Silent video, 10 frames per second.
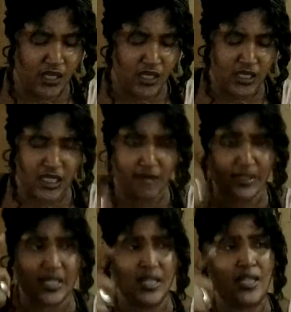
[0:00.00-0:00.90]
There was
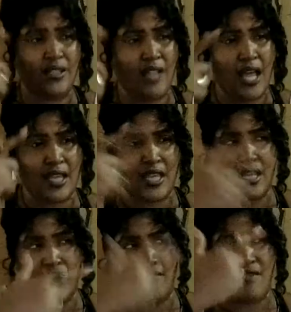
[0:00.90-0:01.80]
an unlocking
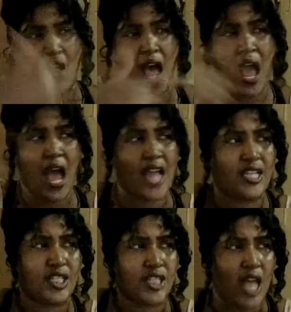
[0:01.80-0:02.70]
of the eye
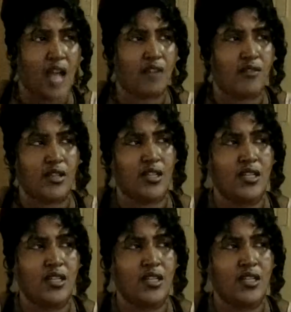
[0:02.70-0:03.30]
chakra.